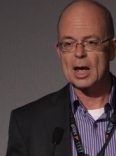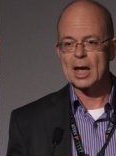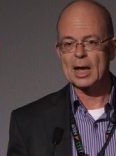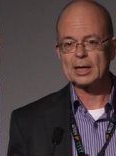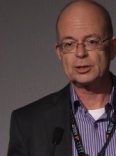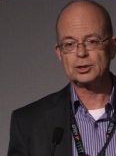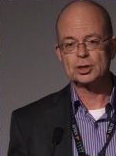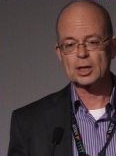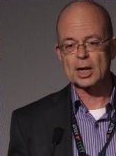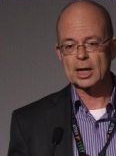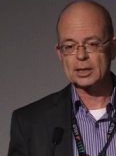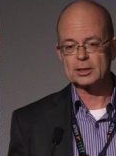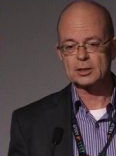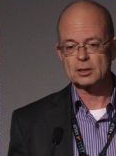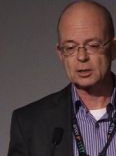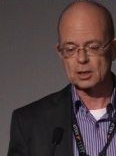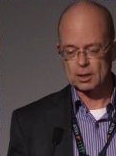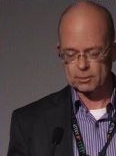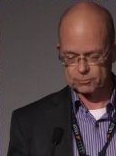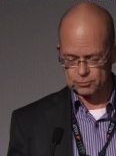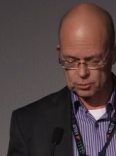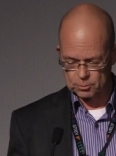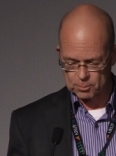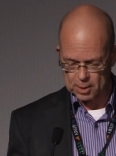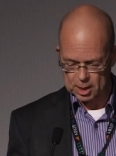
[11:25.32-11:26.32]
educated
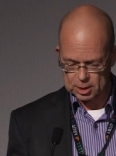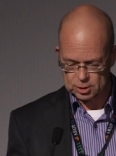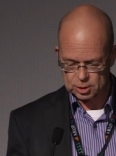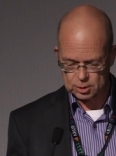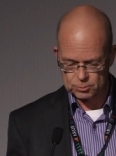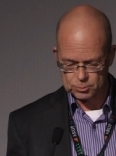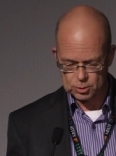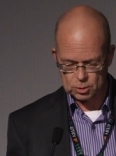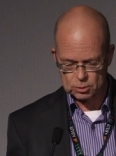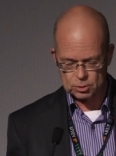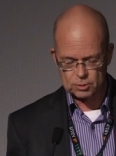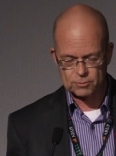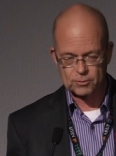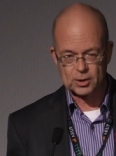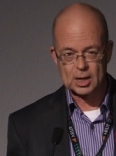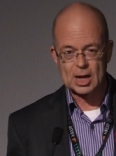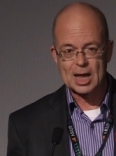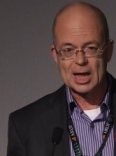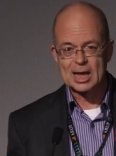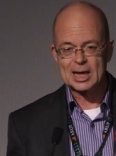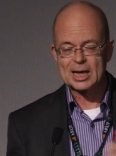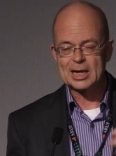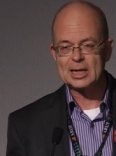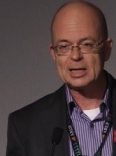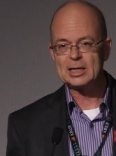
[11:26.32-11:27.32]
enough to make some use of it.
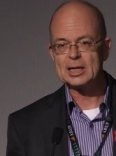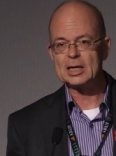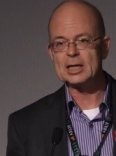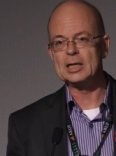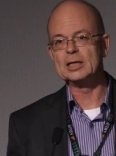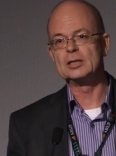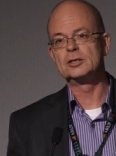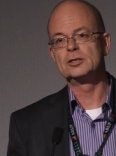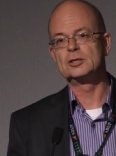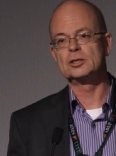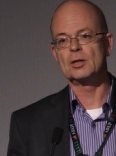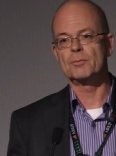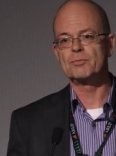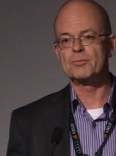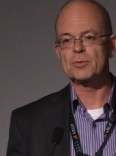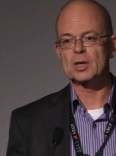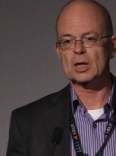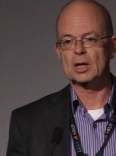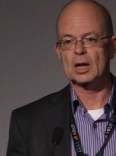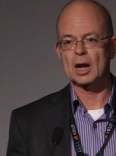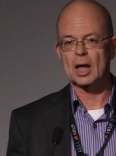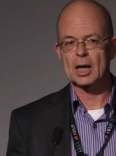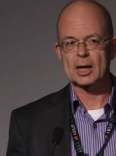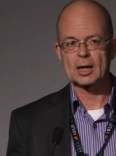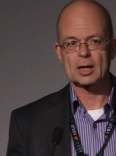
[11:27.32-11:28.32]
He needs
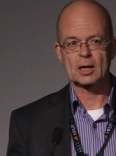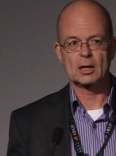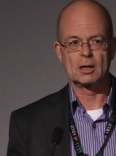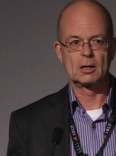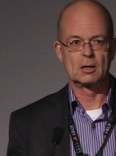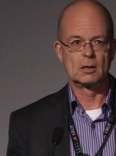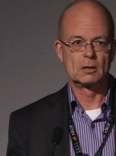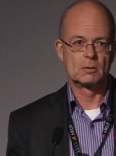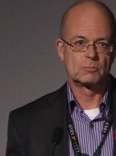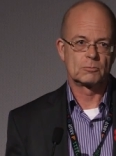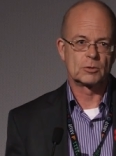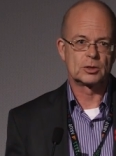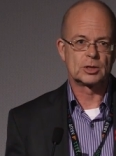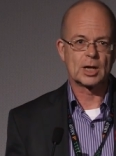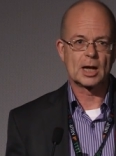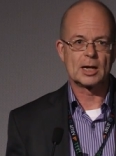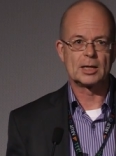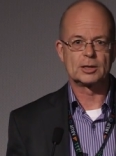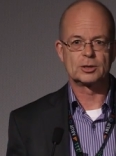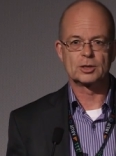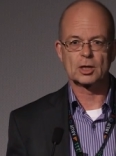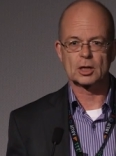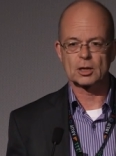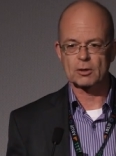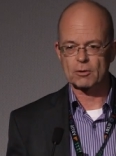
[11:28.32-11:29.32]
something like the
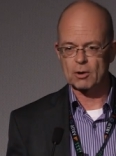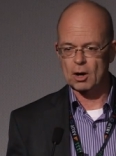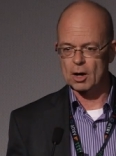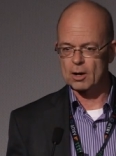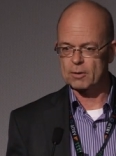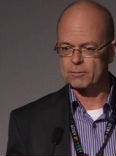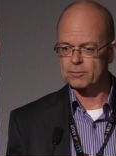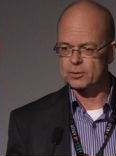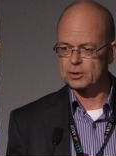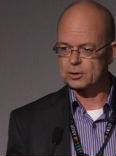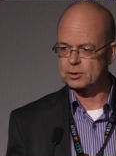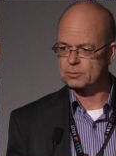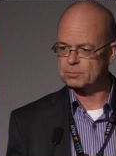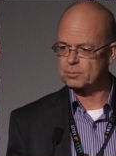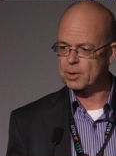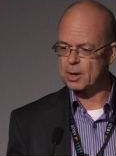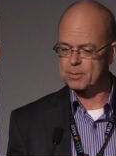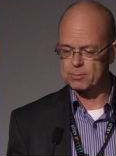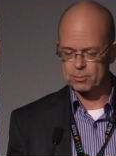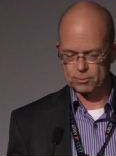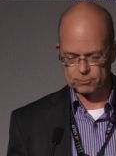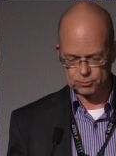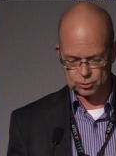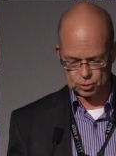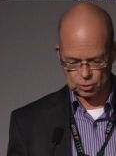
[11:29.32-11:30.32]
Daily Telegraph, his
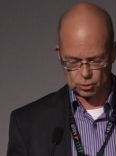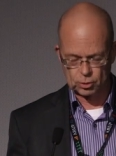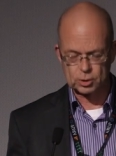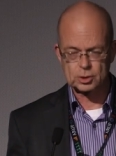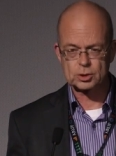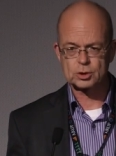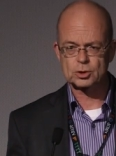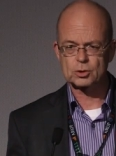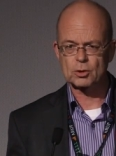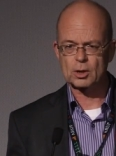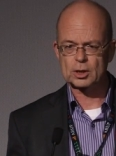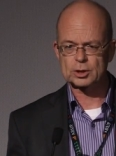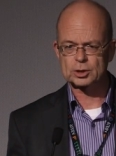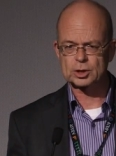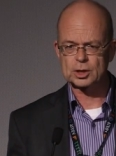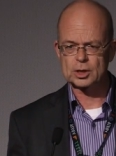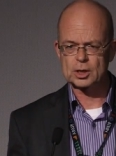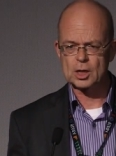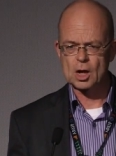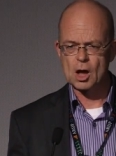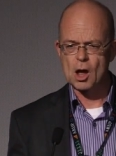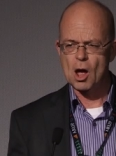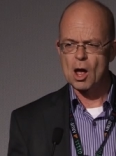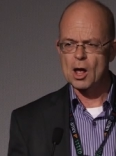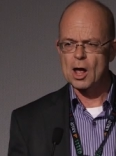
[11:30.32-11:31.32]
paper of choice, to
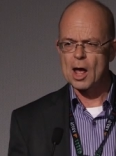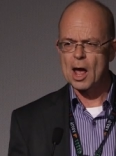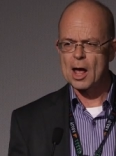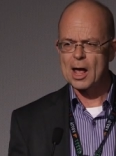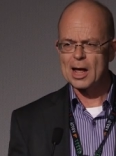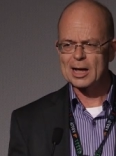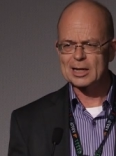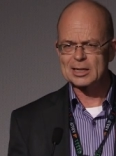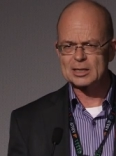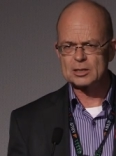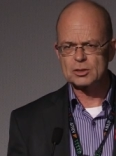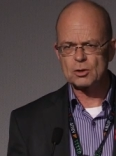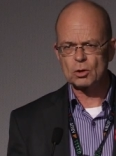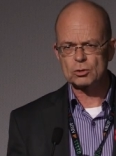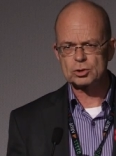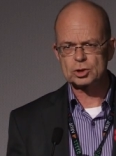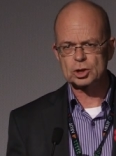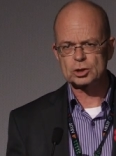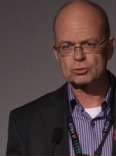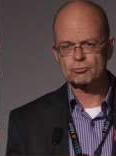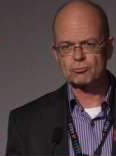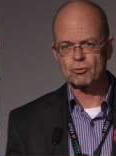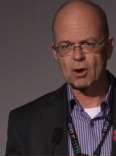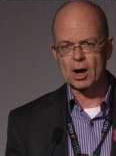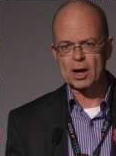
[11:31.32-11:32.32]
actually not
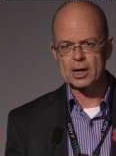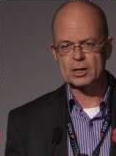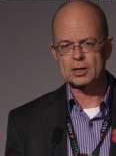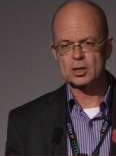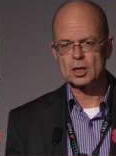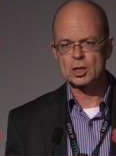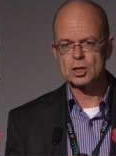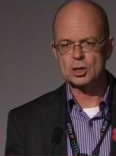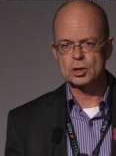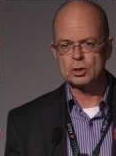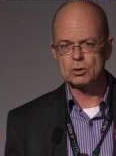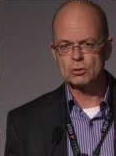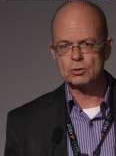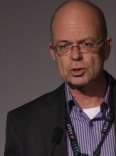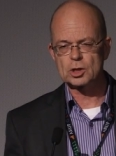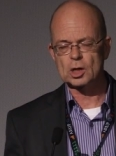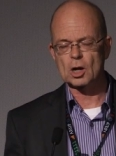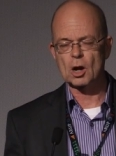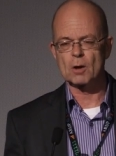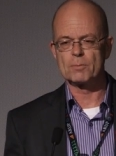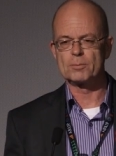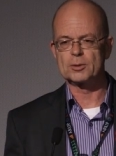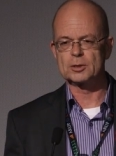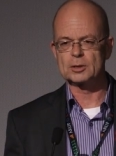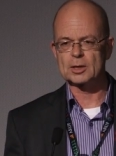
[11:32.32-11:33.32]
just write
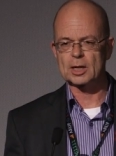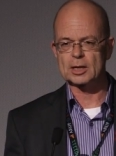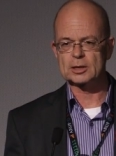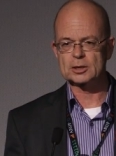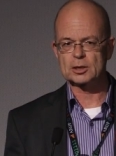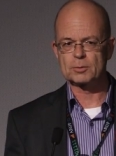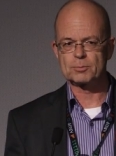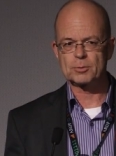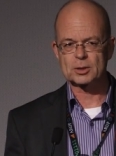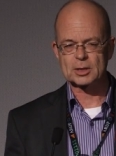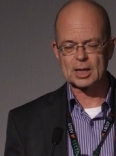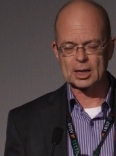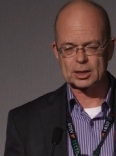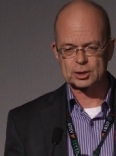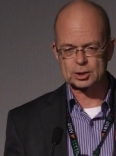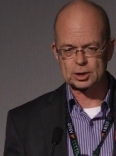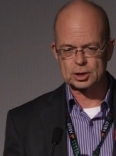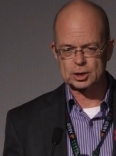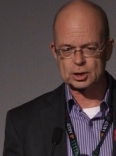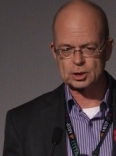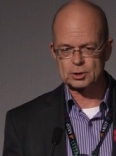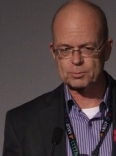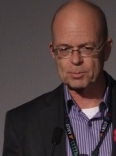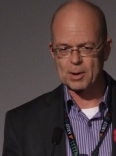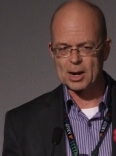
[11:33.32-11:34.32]
using open data, but
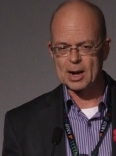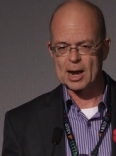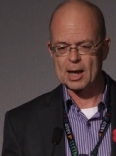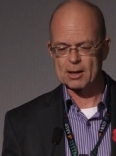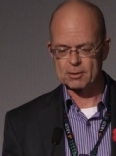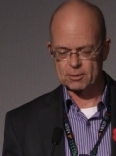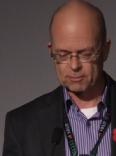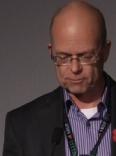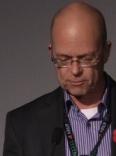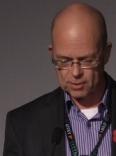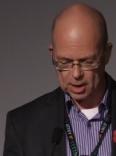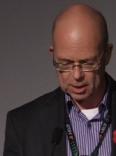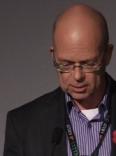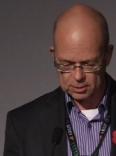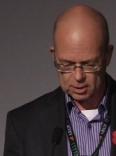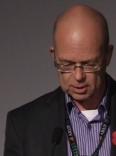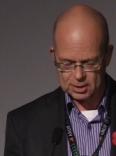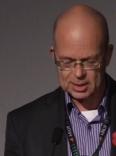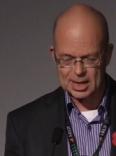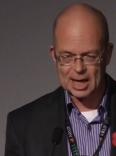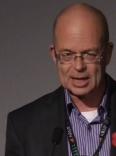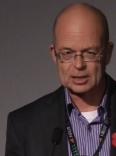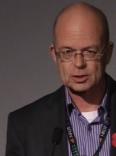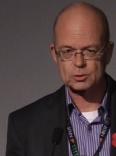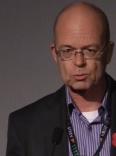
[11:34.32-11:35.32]
actually spell out the fact
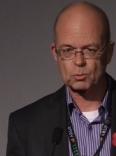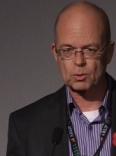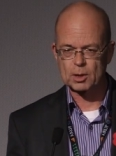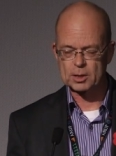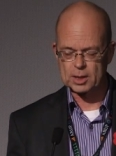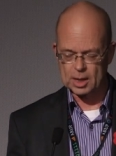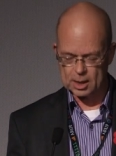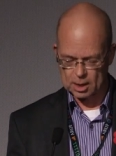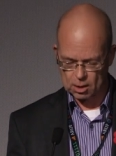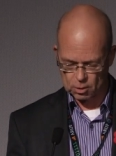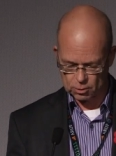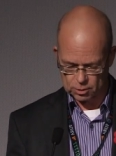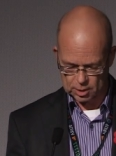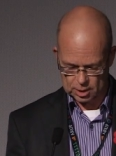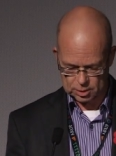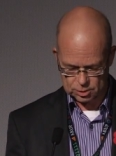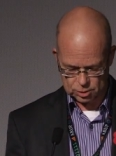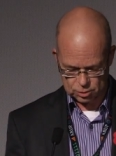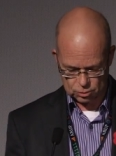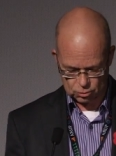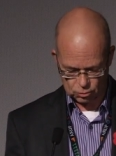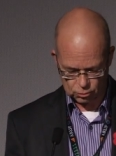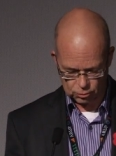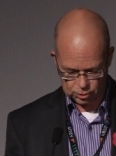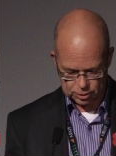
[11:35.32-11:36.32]
that that's where they got their
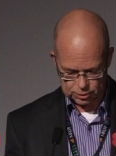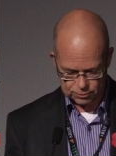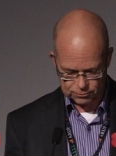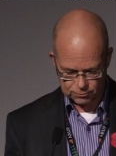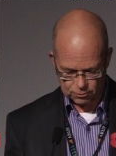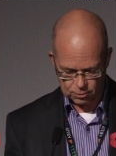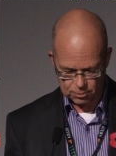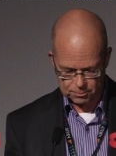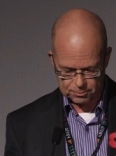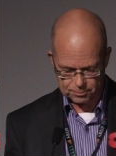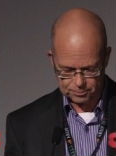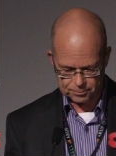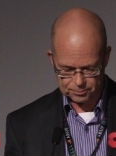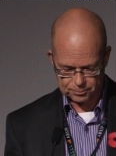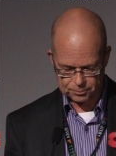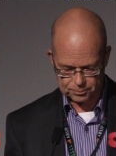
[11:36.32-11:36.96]
stories from.